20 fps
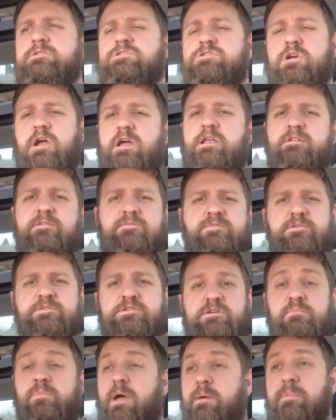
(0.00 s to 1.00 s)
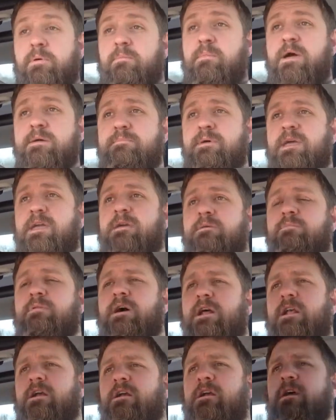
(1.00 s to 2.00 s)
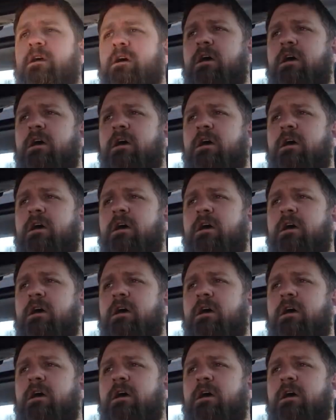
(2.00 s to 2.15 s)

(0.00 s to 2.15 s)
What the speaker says: try in the filter pipe. It might make it better.